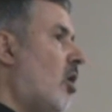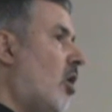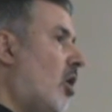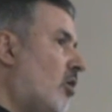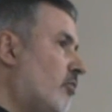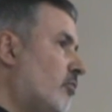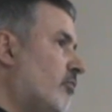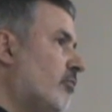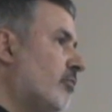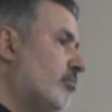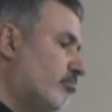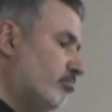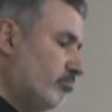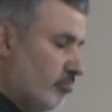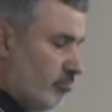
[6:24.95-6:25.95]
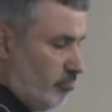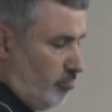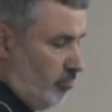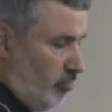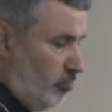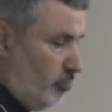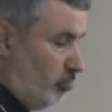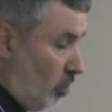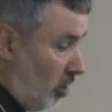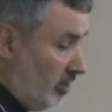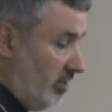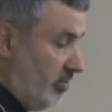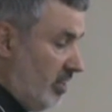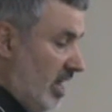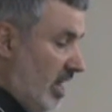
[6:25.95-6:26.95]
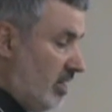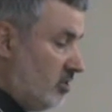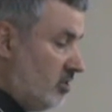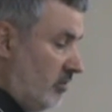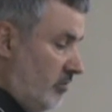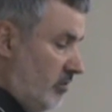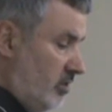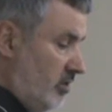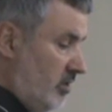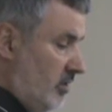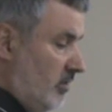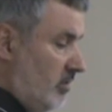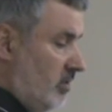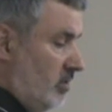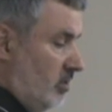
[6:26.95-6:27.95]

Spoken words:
of probably the end of the